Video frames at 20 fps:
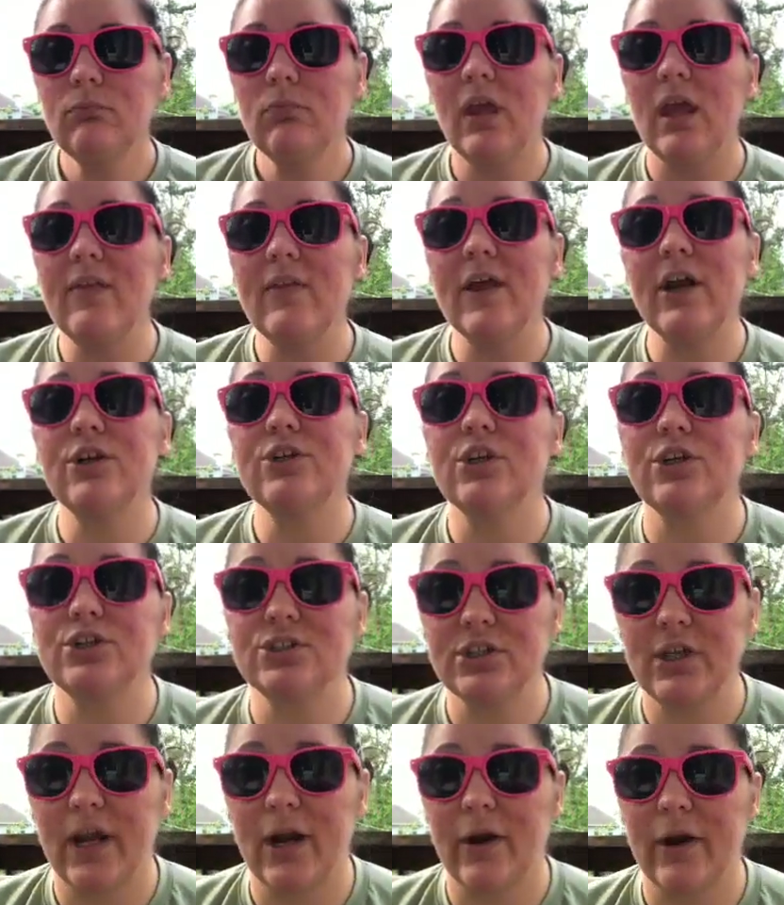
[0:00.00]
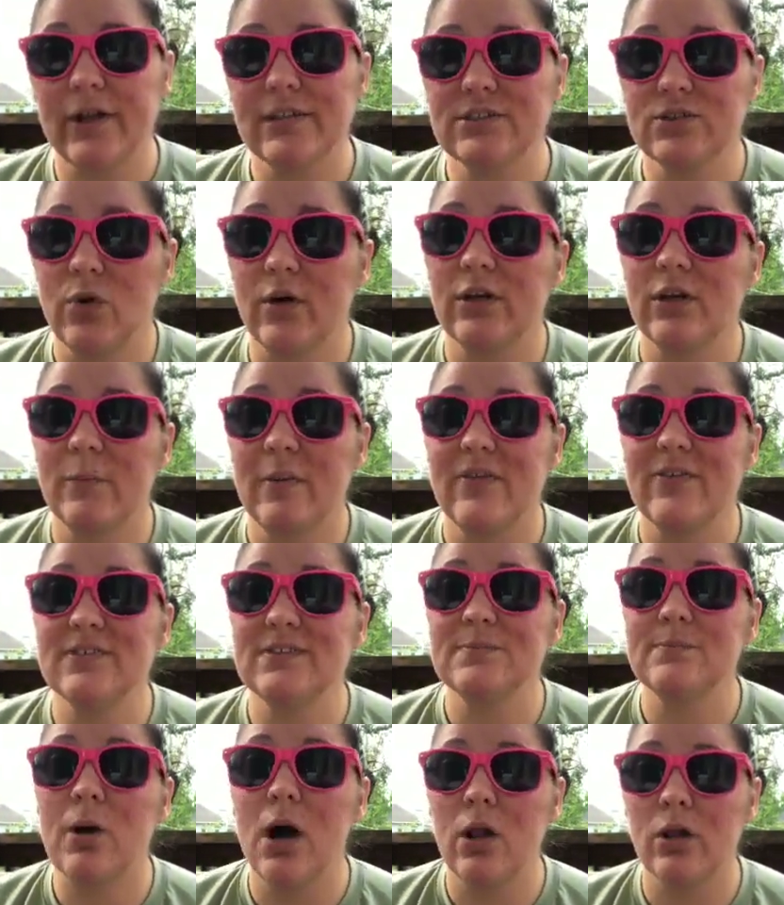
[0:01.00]
And then our tertiary is going to be the
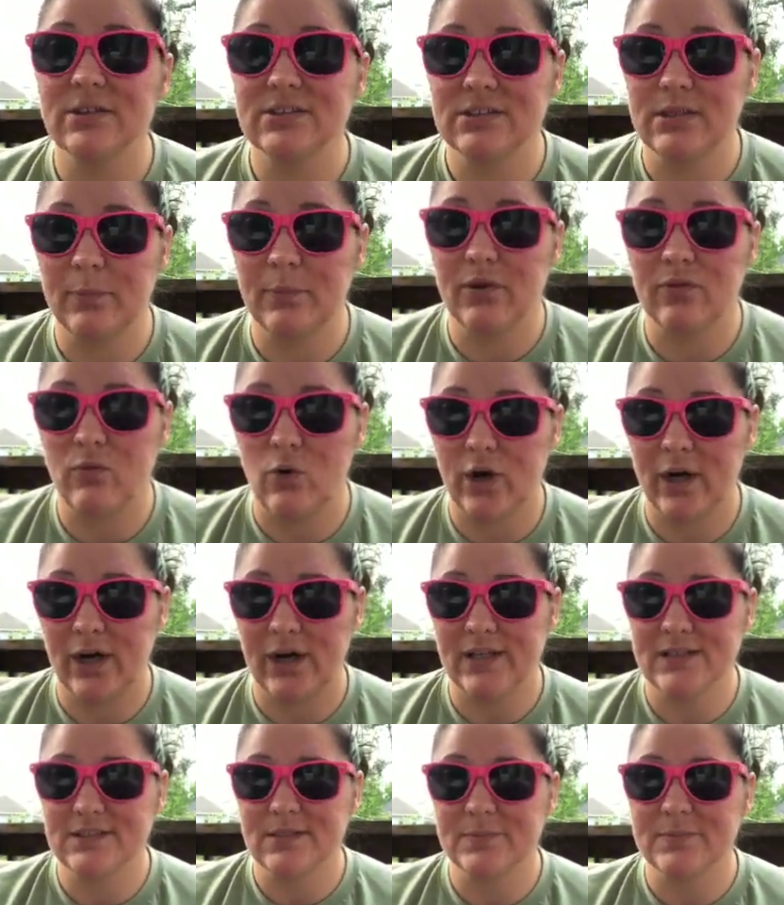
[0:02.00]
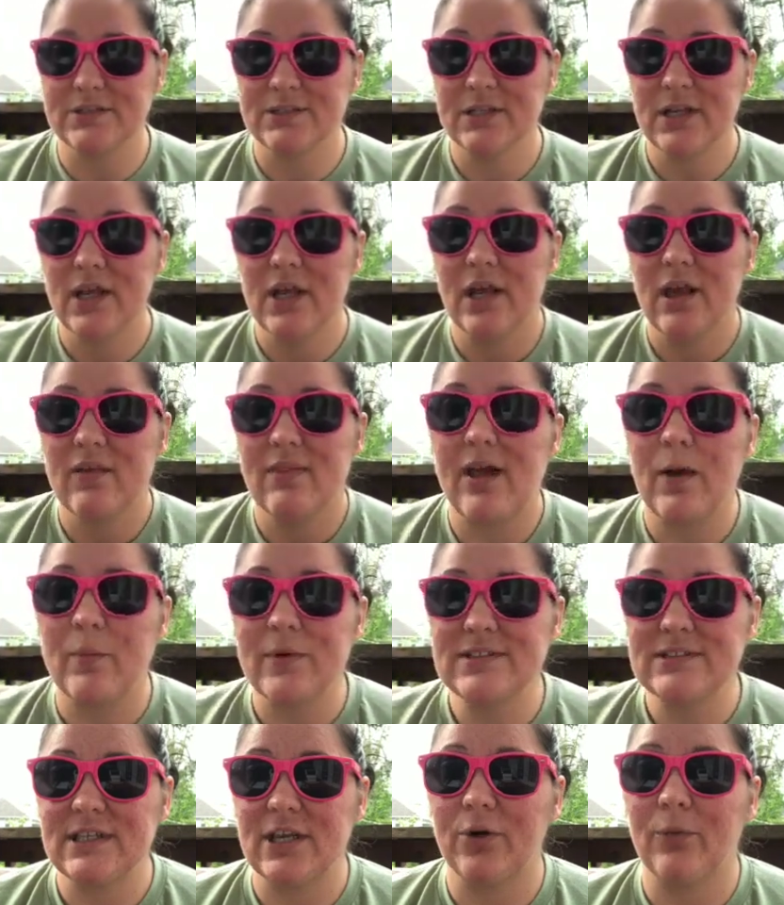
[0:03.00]
smallest number of organisms that we
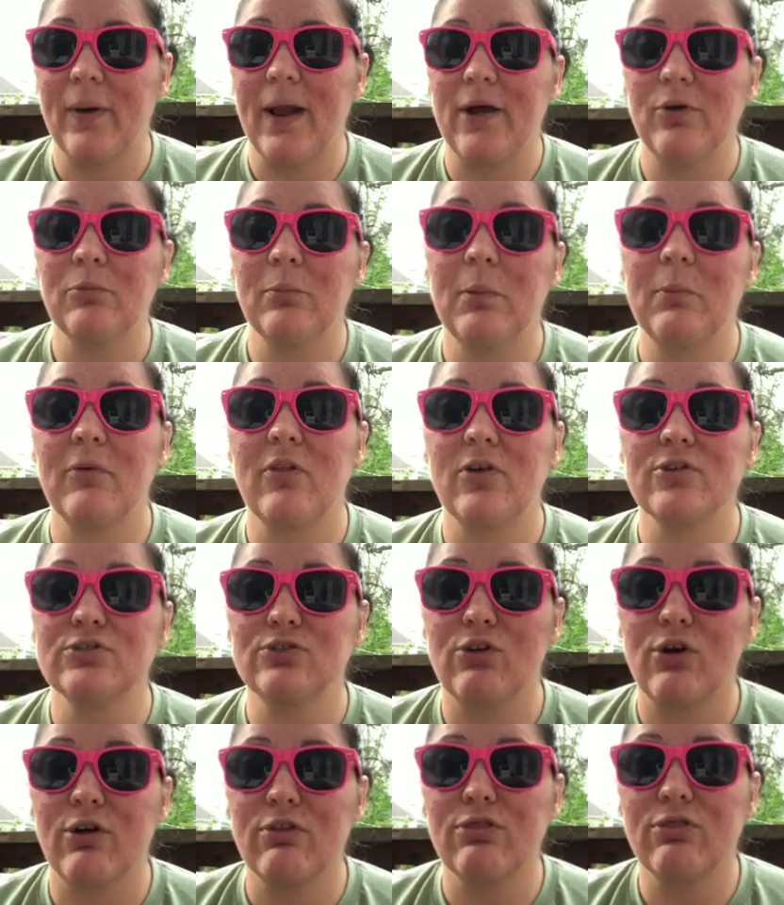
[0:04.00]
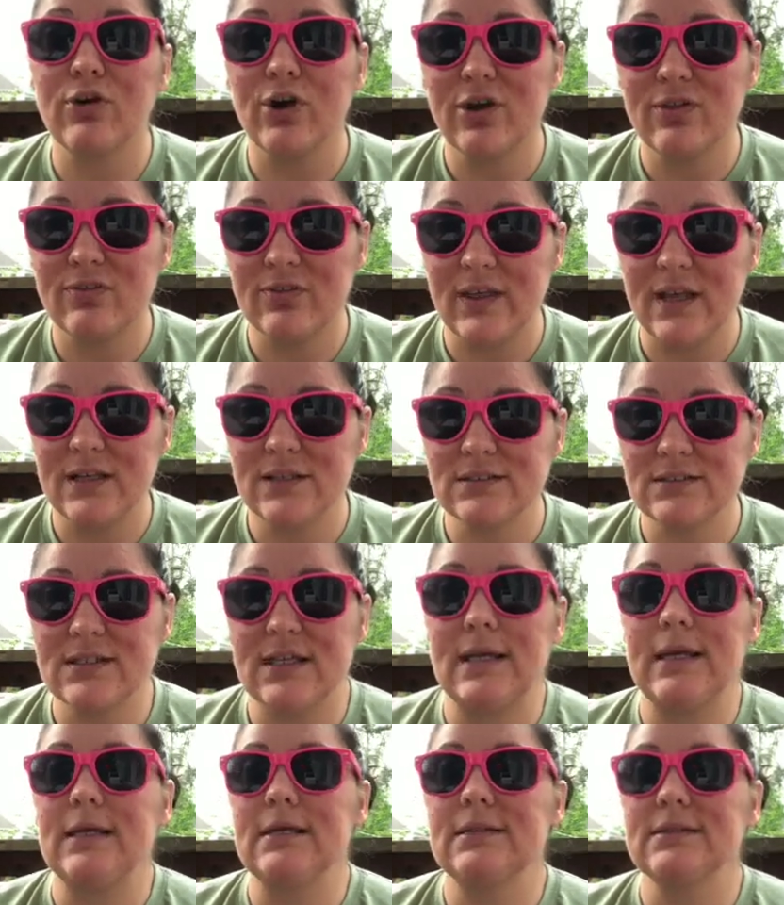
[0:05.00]
see around. Remember, those are our third things to
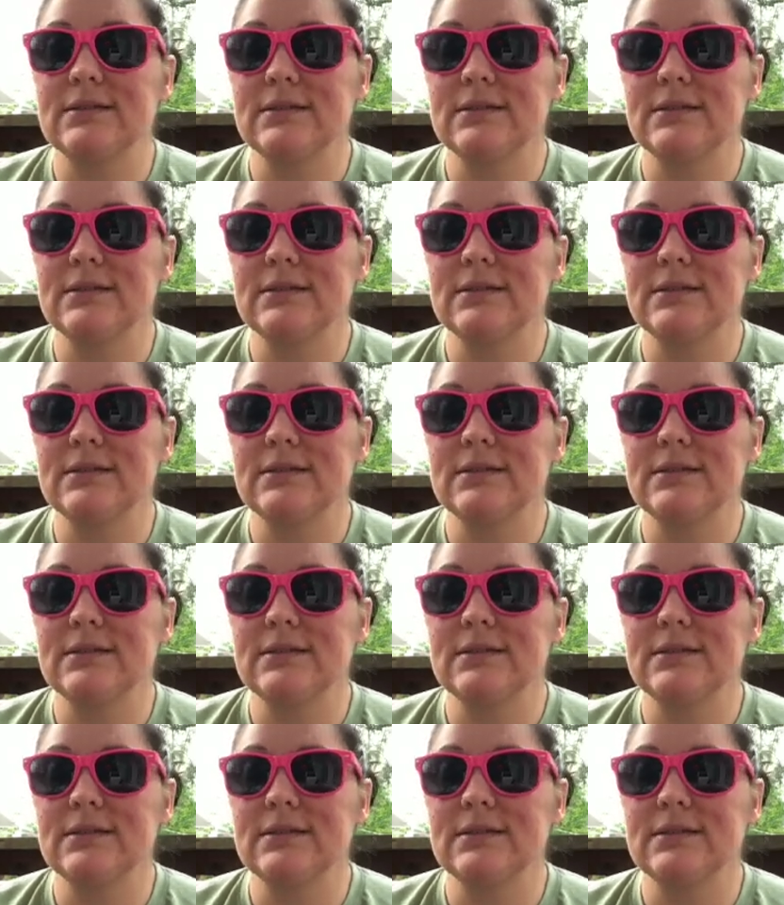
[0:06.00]
eat.